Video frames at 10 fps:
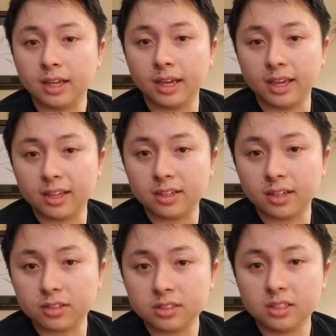And
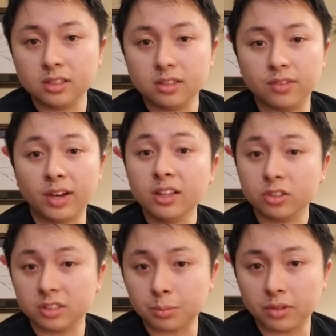I'll see if I
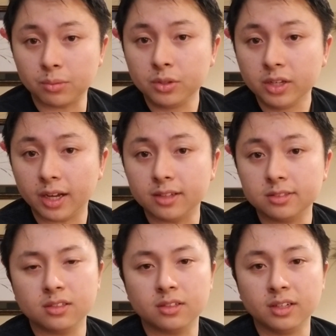learned something from you
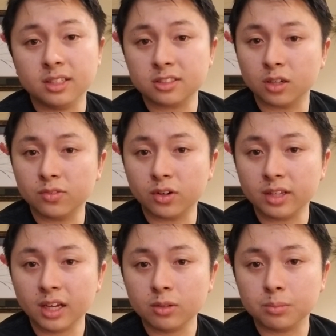guys. Alright, this is Code Phony out.